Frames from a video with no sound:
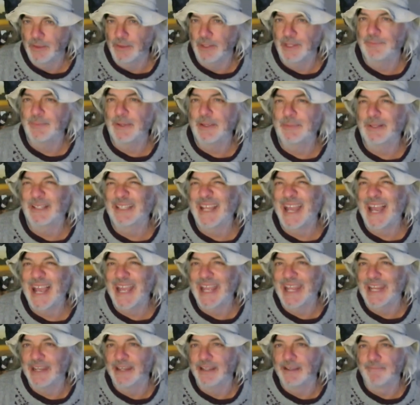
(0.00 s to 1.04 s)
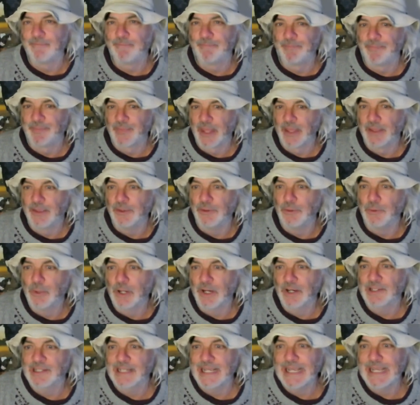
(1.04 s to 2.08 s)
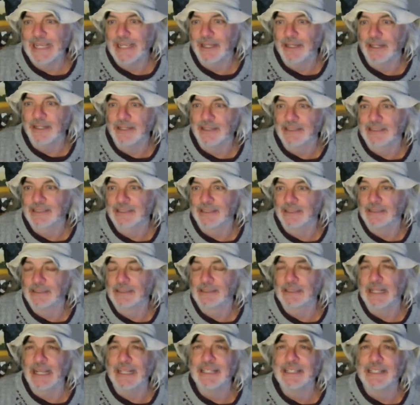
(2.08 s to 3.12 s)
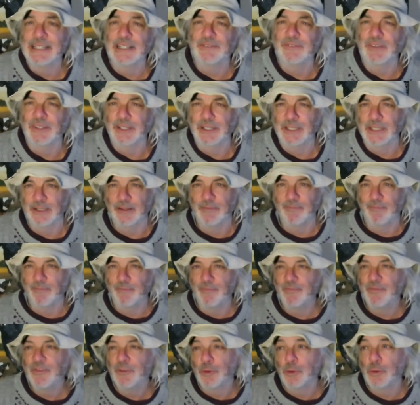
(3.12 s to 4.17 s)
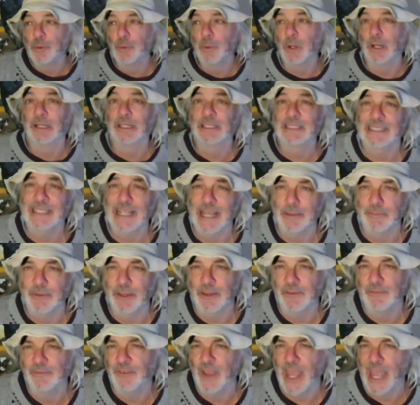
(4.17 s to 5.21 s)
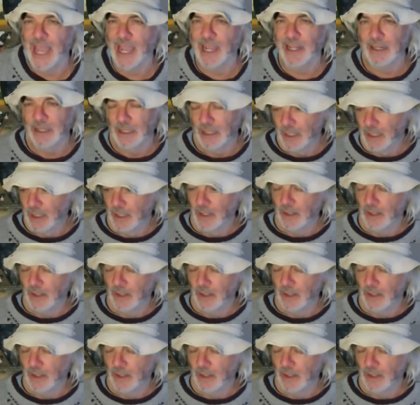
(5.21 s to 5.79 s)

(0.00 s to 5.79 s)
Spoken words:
These people died. You are saying it is unscientific to accept the fact